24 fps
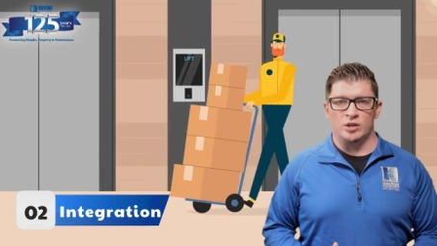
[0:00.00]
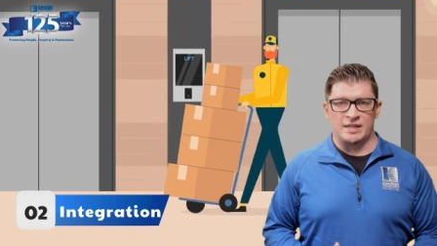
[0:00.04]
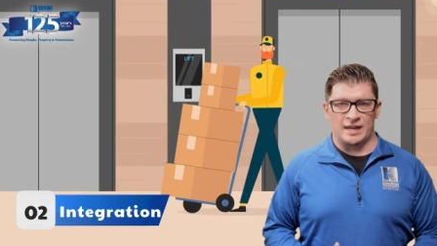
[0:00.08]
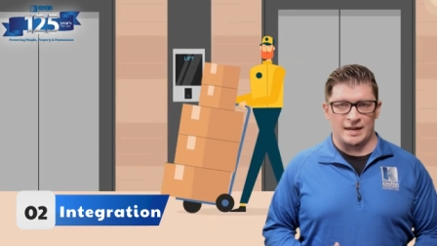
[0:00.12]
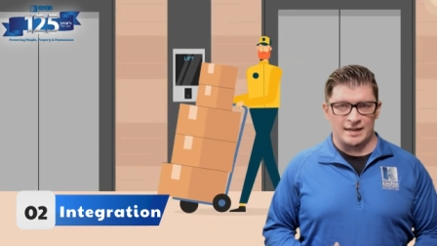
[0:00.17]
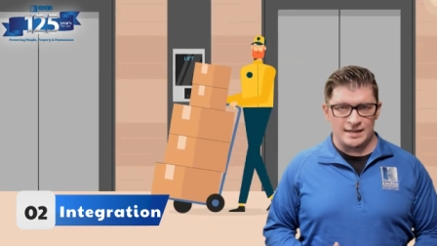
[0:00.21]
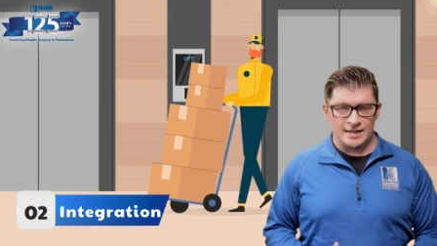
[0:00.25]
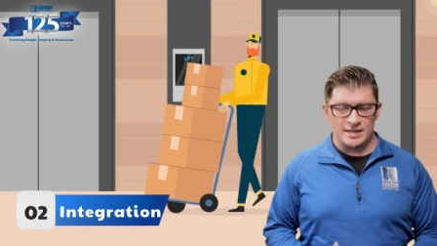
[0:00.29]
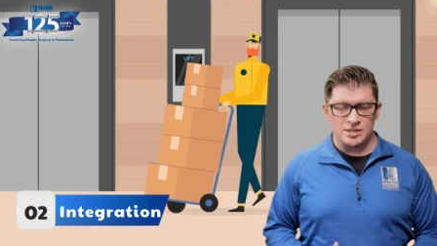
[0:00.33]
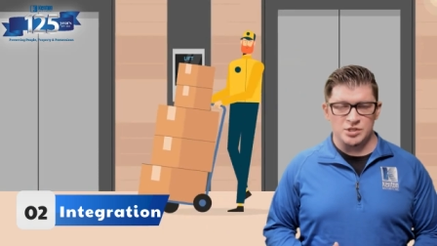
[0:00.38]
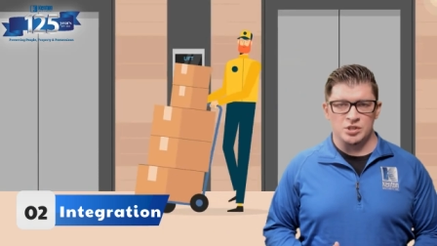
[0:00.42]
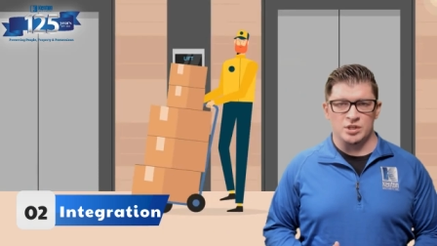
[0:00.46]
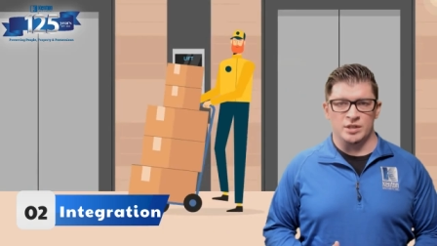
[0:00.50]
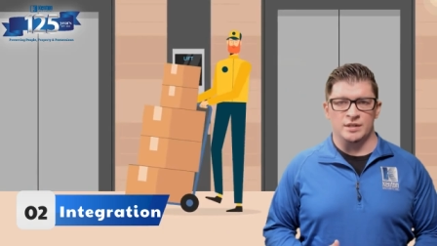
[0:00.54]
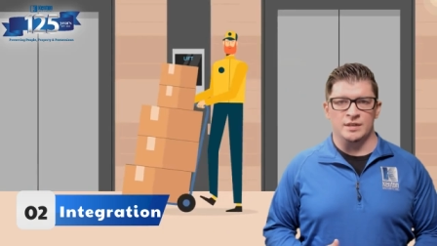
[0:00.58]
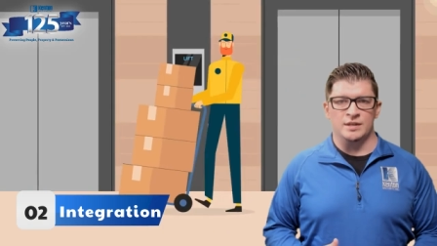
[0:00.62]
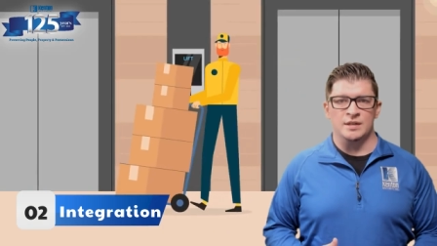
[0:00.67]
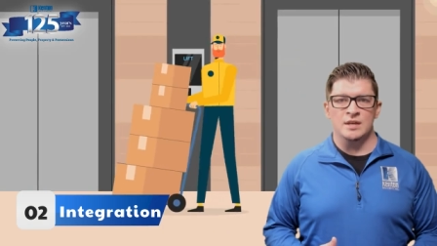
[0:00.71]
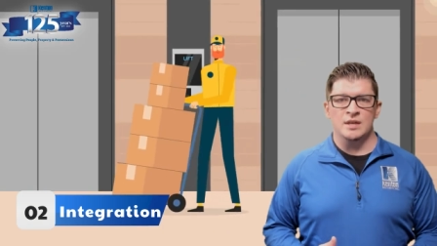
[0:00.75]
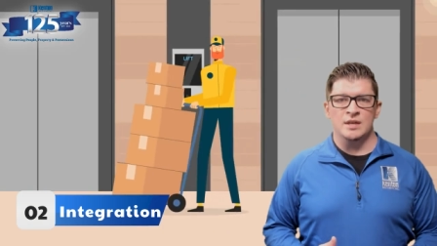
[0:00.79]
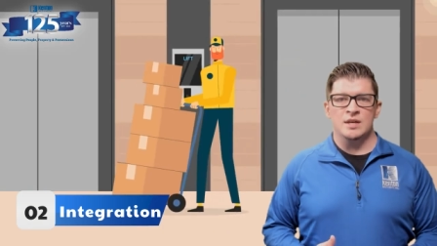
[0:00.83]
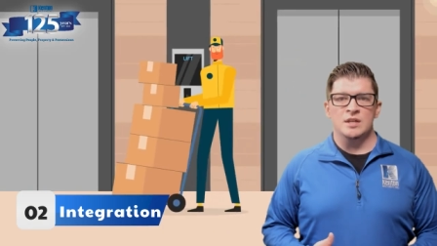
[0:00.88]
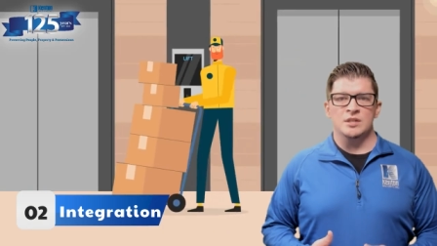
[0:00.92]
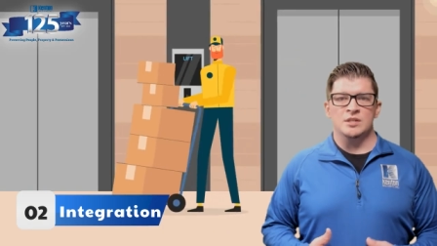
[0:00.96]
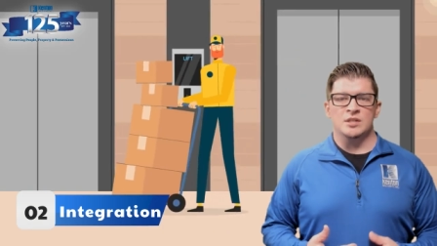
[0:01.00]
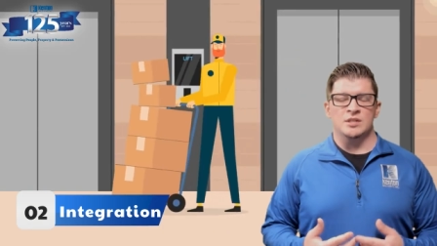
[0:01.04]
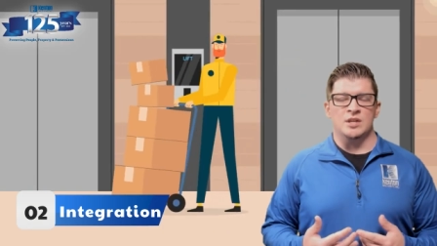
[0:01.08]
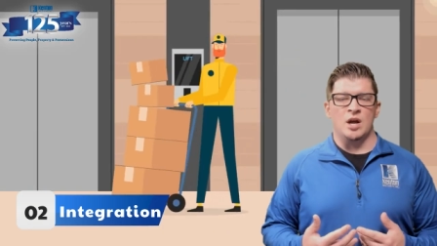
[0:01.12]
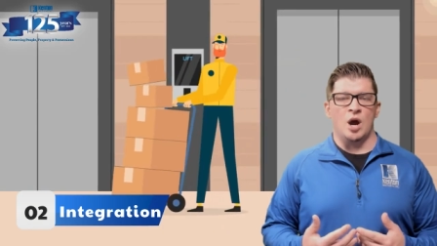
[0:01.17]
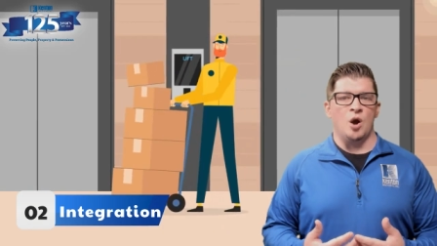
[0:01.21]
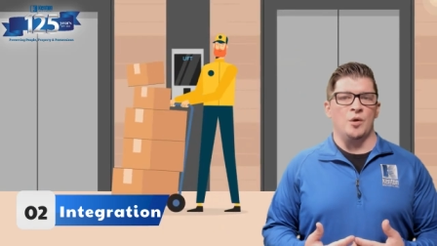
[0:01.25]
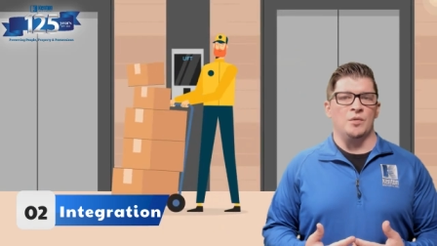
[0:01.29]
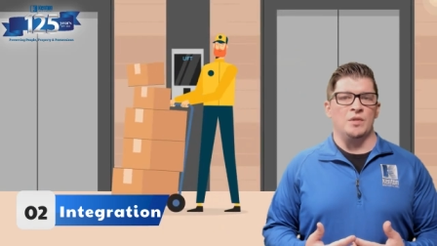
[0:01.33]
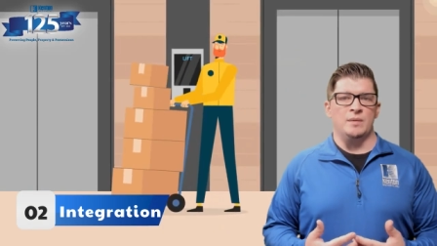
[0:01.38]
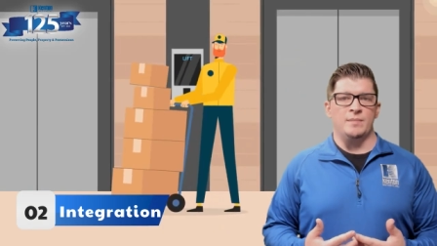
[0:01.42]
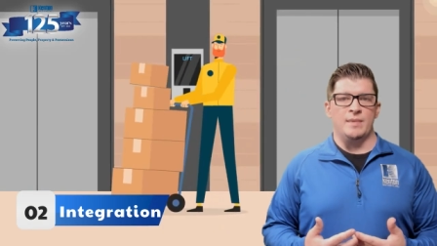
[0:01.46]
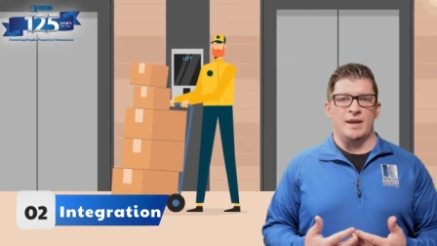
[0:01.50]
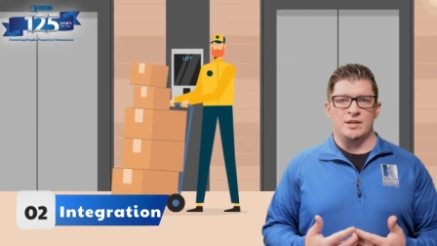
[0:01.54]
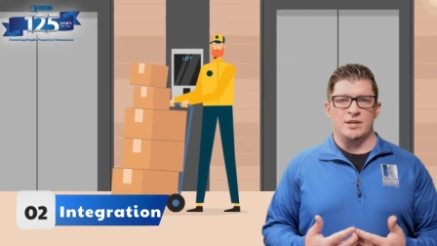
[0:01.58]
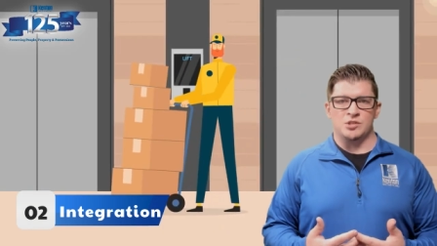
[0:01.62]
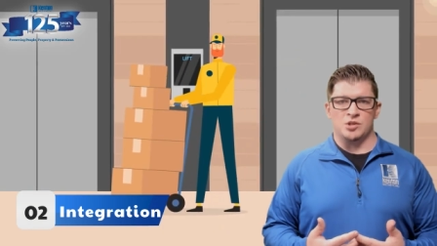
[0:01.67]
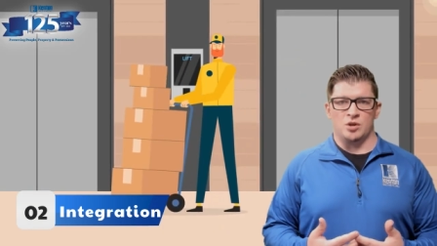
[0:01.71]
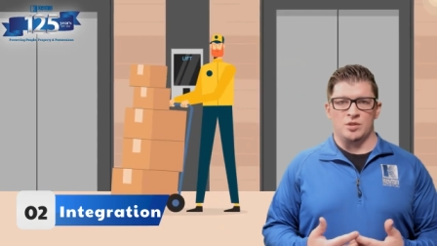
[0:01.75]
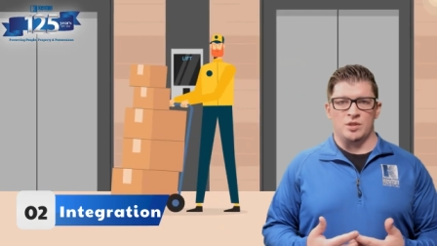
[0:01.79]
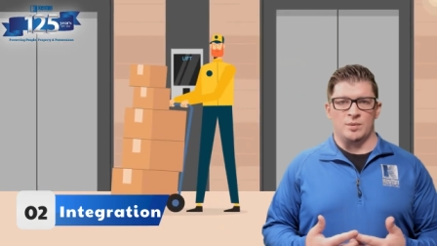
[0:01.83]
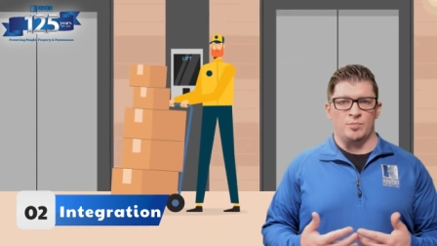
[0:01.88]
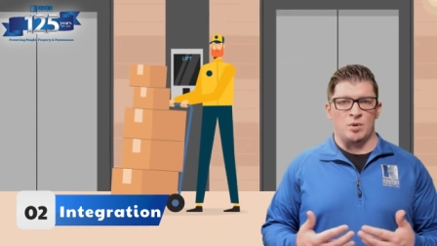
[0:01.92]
technician to not only make sure the